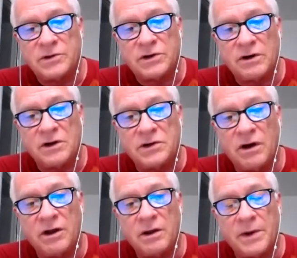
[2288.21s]
started
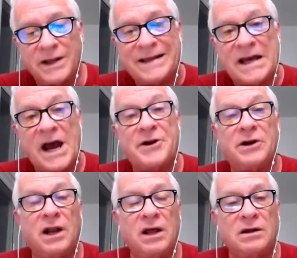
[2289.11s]
talking about the iron
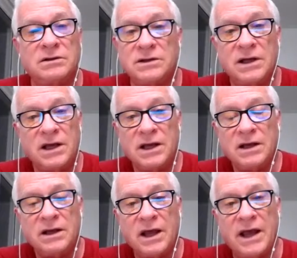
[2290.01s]
lung,
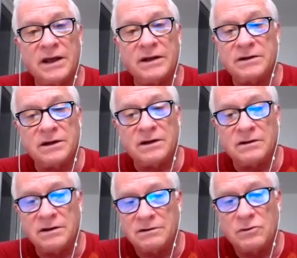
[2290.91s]
and
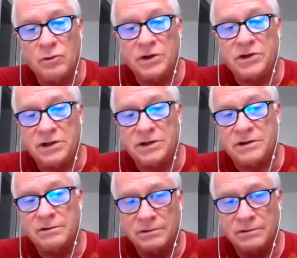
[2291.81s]
which is